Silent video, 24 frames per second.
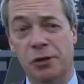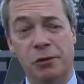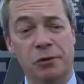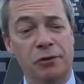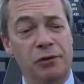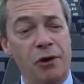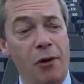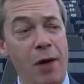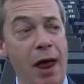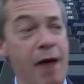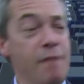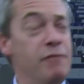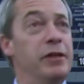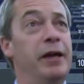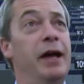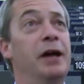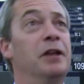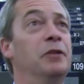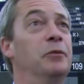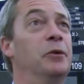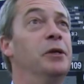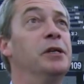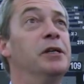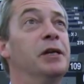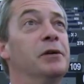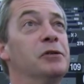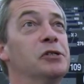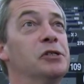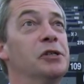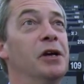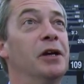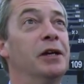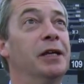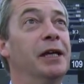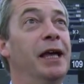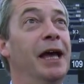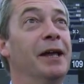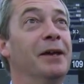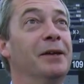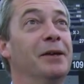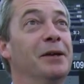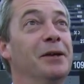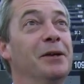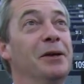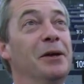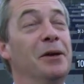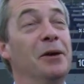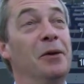you can throw everything out of the window and start again.
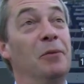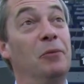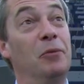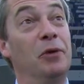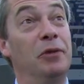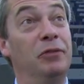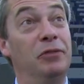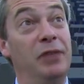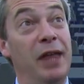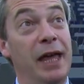With